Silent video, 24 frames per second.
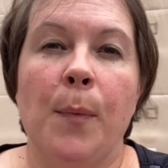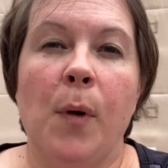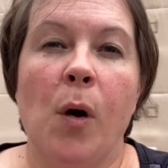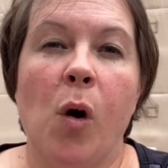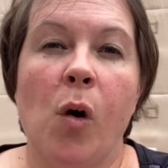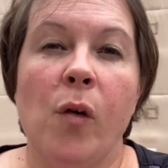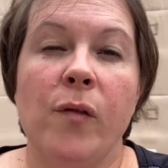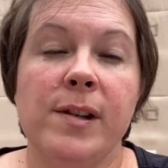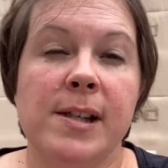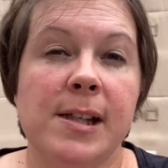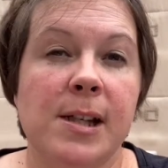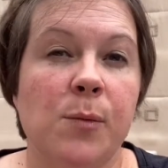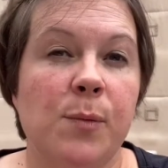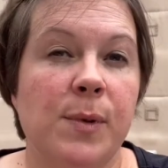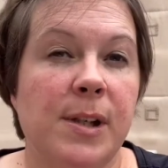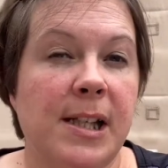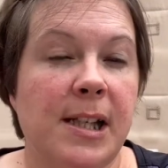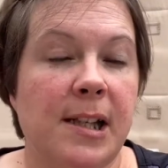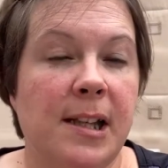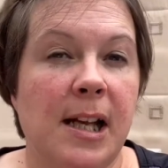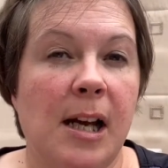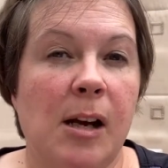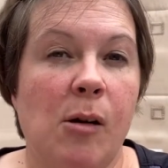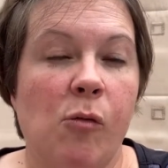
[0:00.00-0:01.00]
obviously we
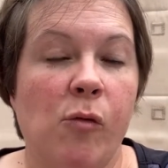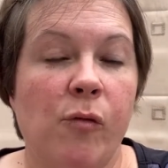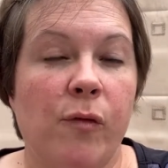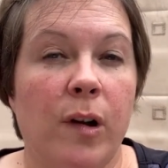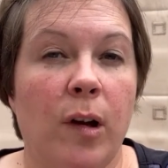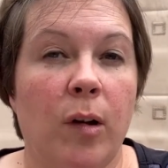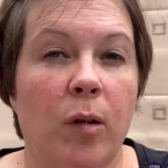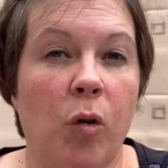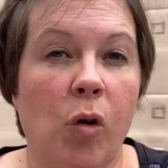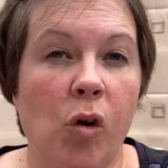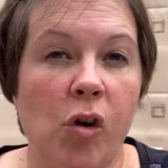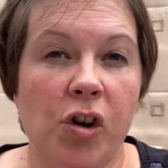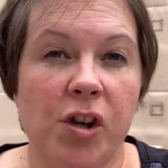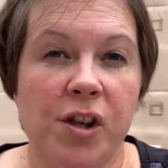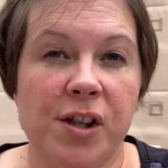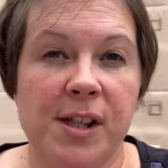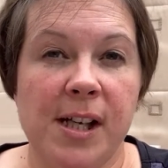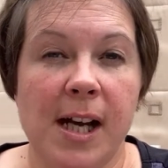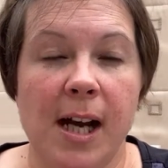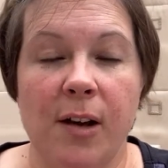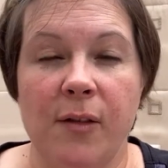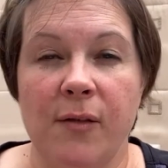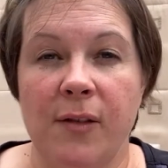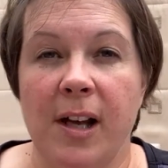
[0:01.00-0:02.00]
did that over
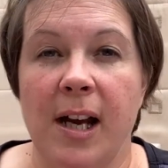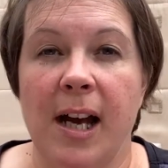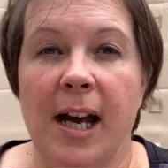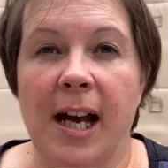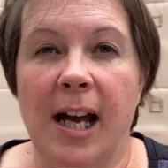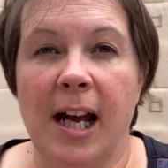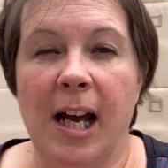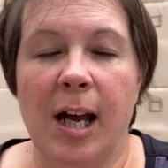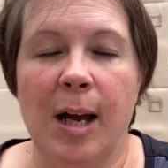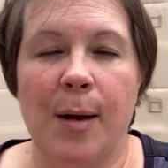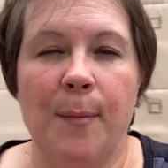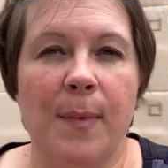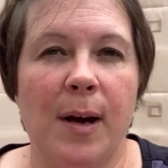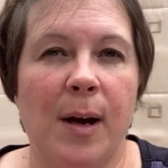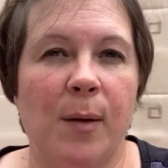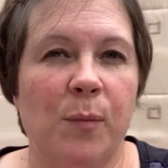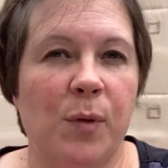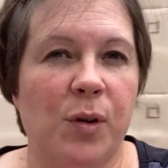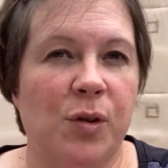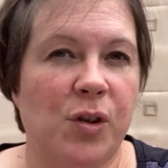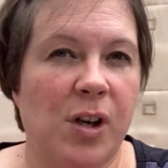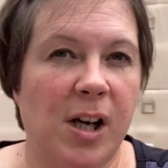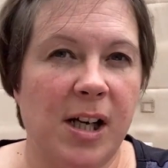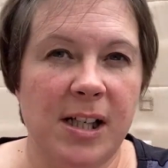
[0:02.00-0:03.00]
lockdown, and we
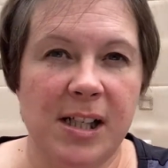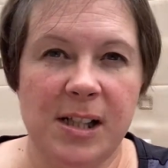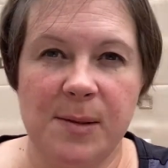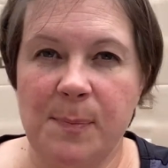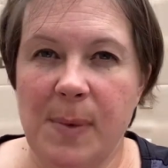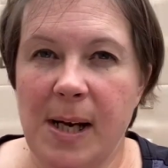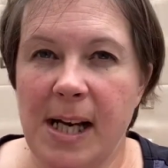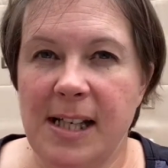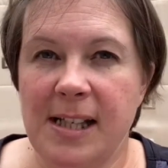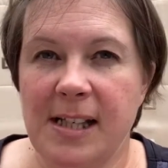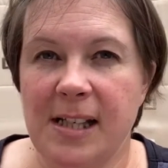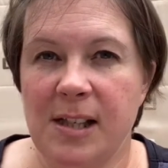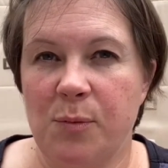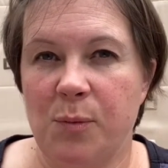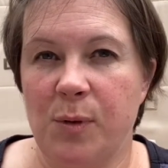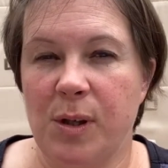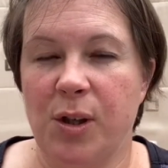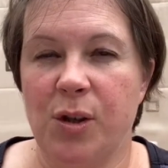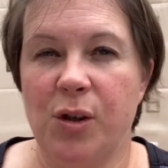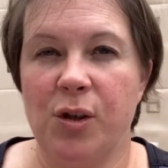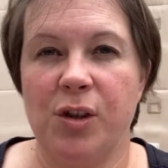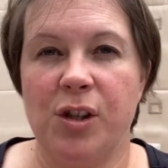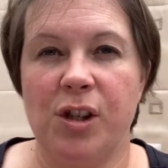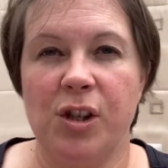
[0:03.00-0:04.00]
tried as best as we
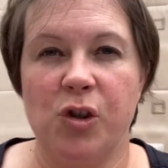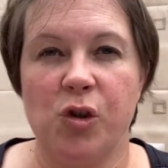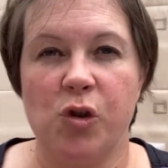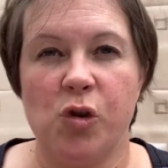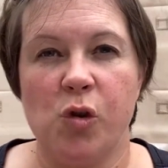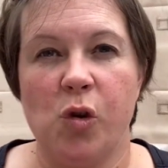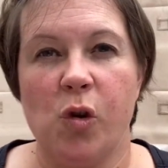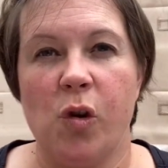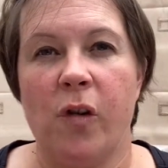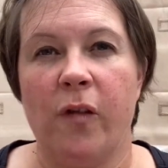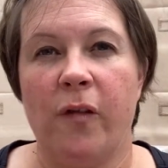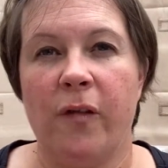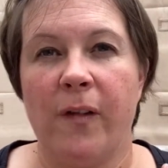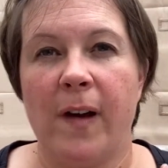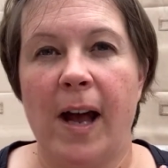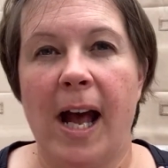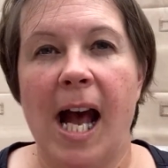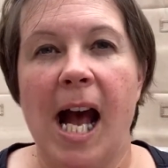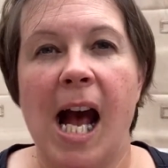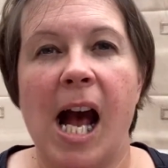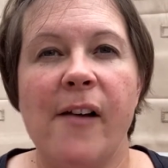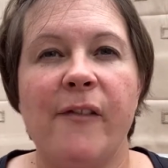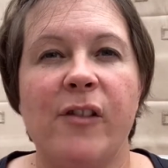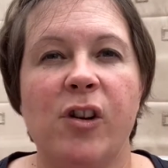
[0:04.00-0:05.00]
could to sort of
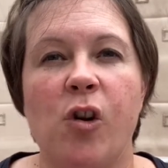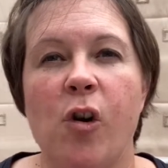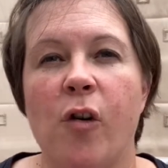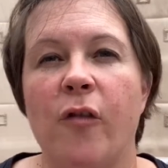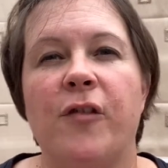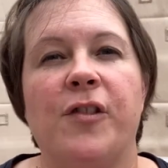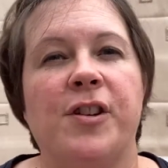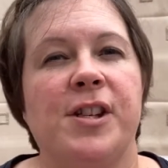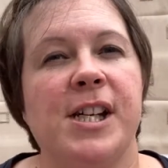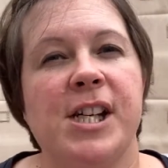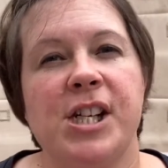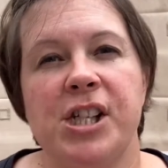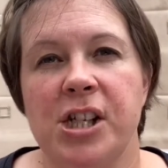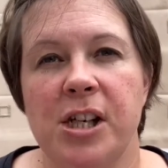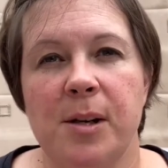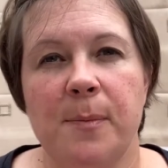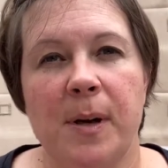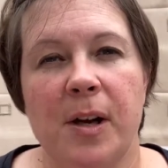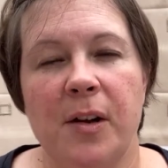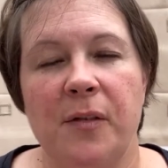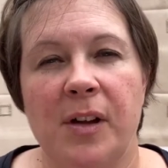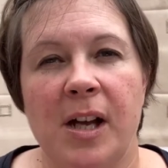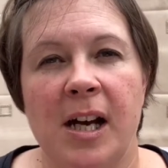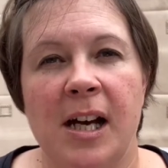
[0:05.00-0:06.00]
have a conversation
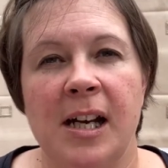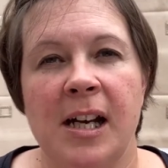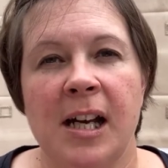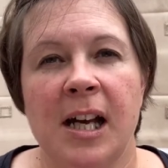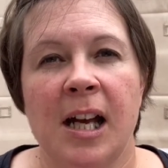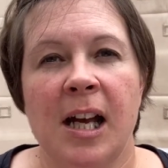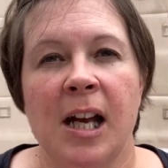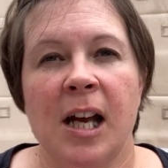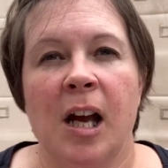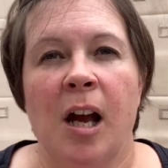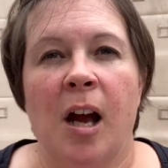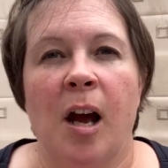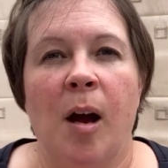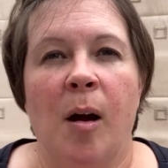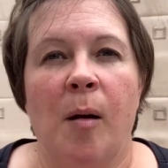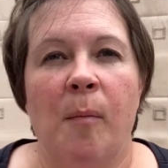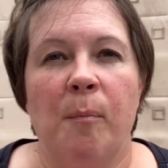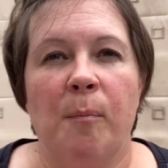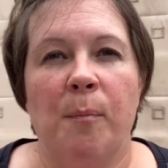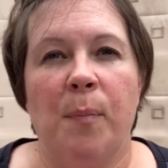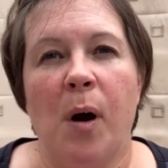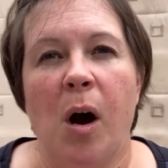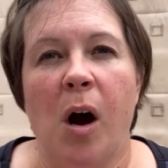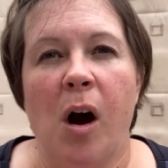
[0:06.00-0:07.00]
about that,
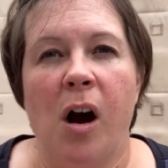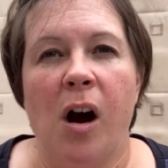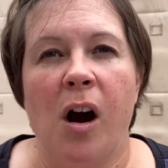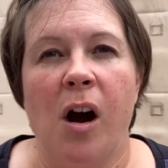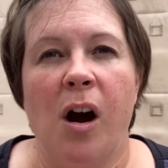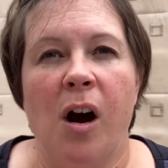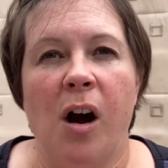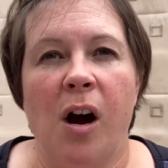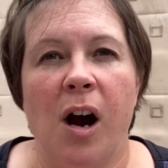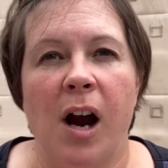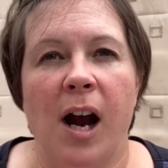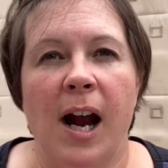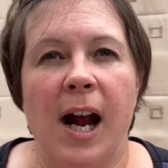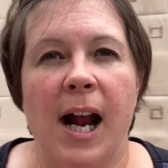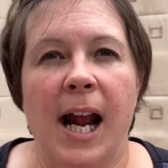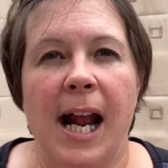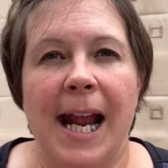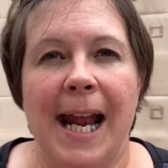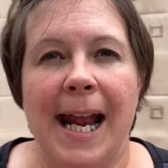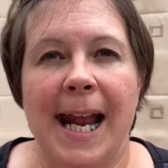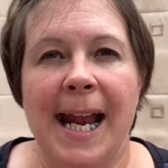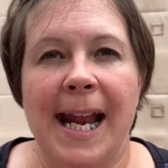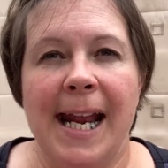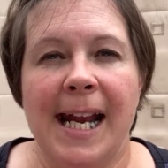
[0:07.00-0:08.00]
but
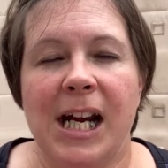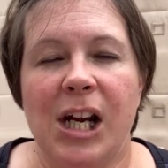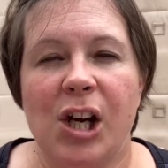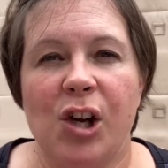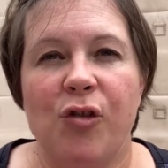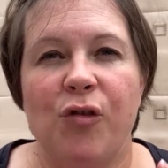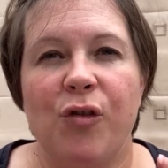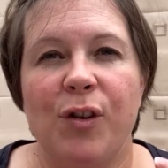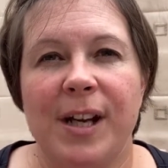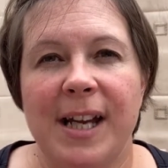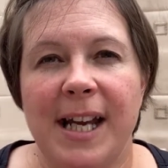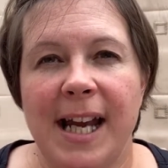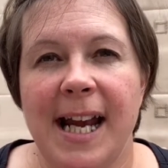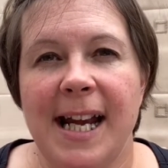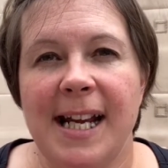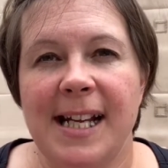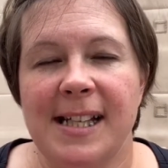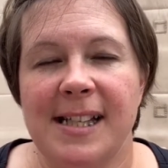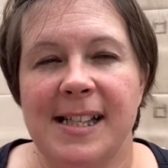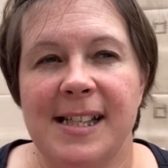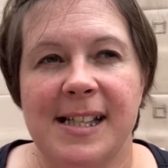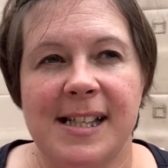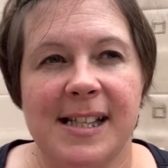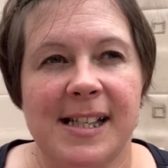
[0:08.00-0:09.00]
it
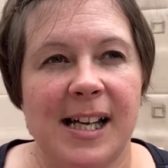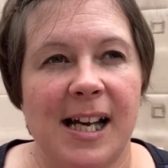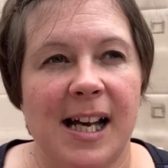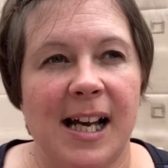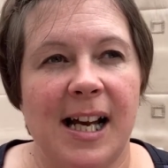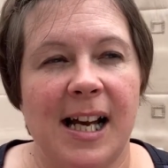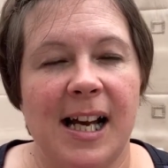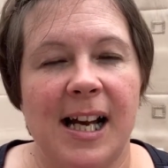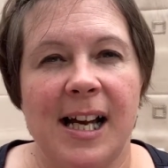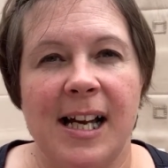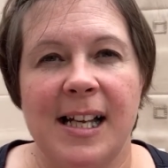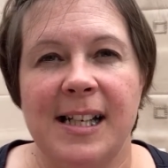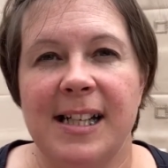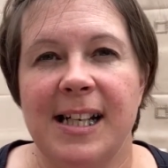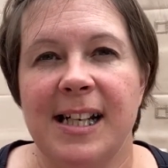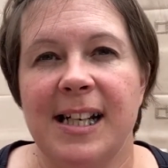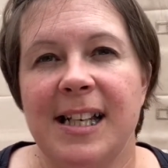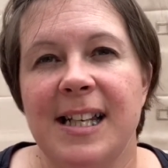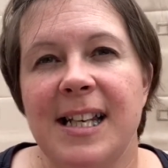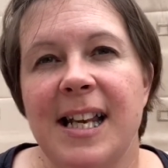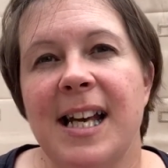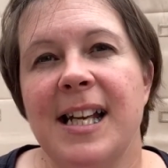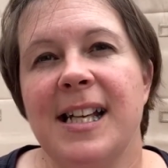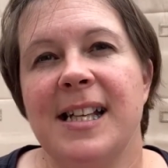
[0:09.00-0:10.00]
creates and
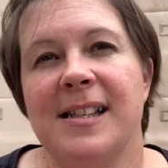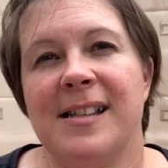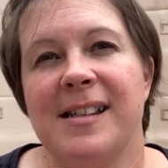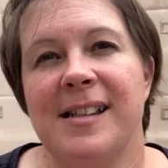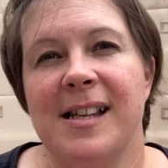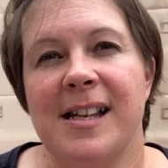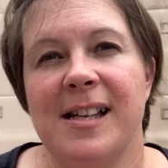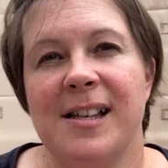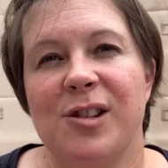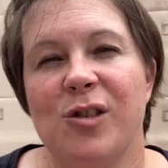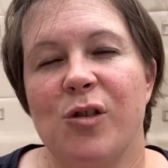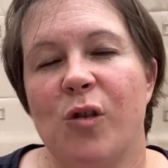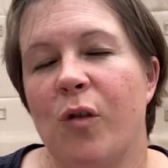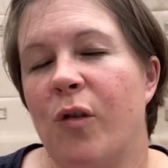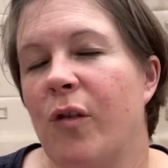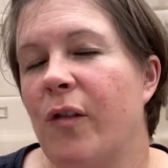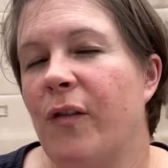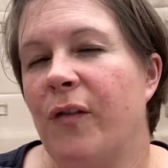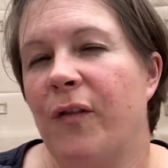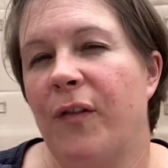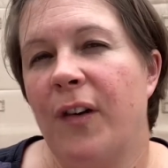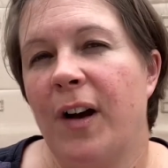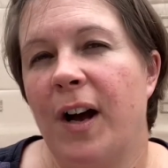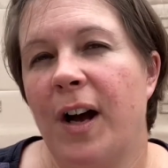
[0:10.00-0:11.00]
ignites this sort
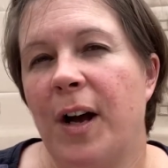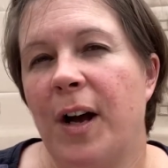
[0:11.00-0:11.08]
of